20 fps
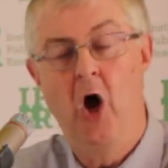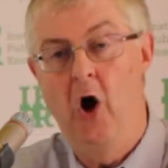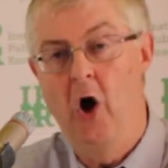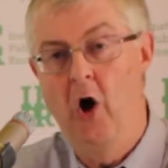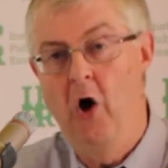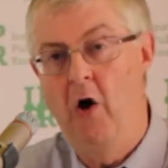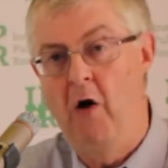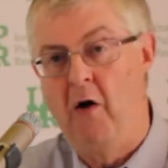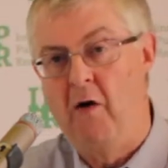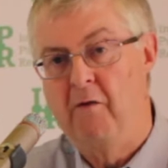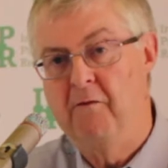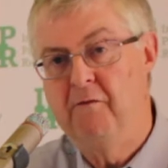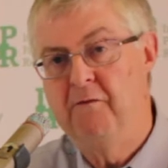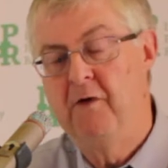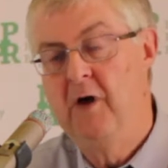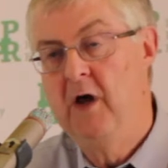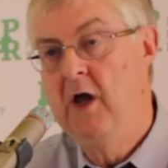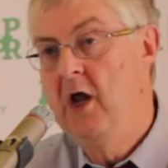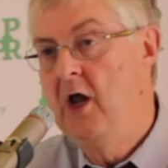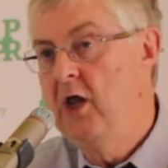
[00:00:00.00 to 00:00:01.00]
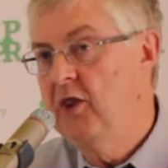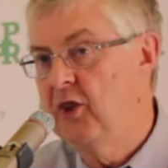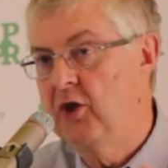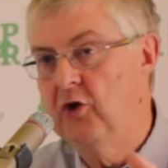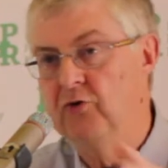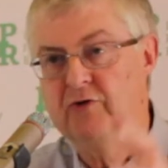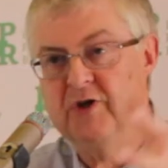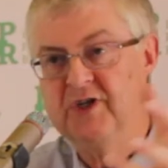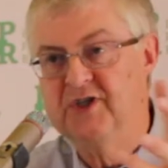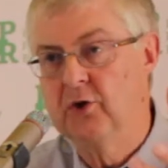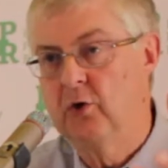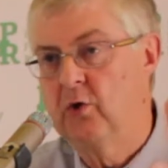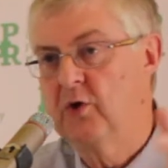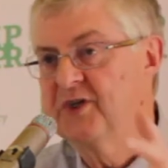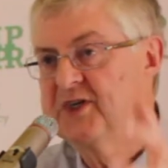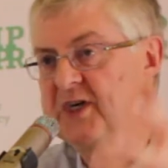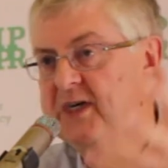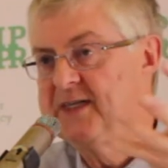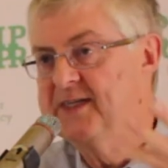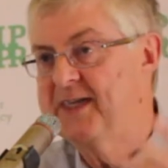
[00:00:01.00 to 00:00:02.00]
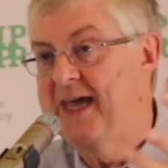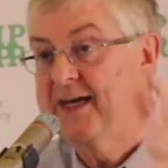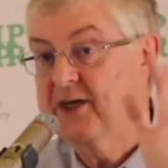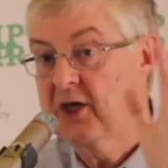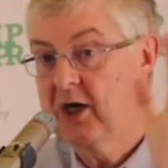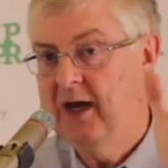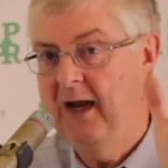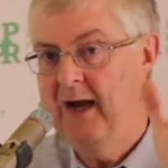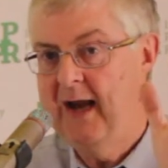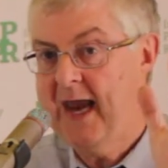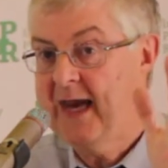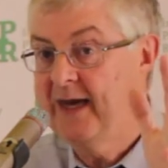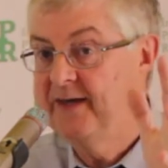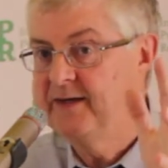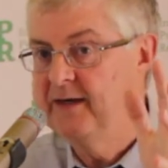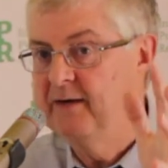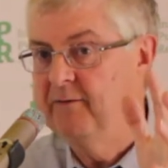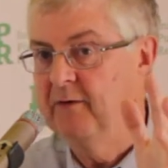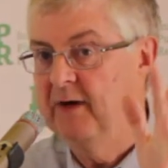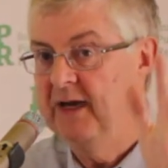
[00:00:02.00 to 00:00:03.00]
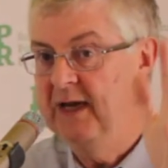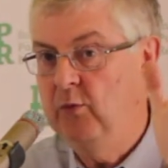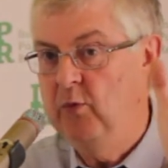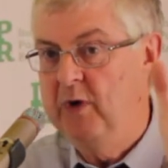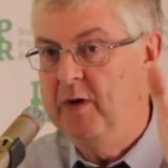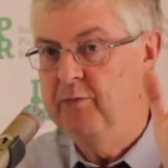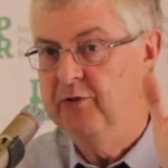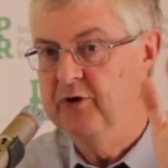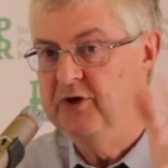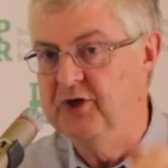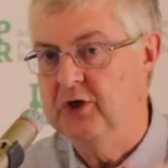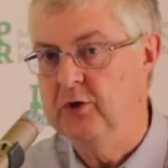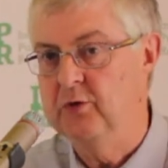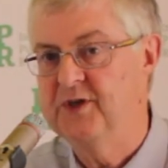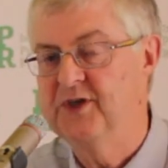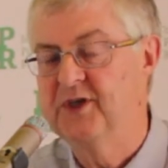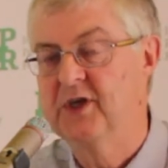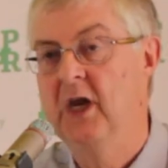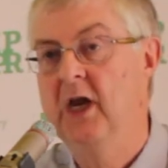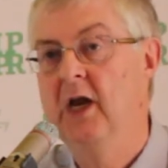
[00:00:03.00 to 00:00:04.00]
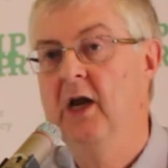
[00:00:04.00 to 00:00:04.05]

of the resources that collectively we produce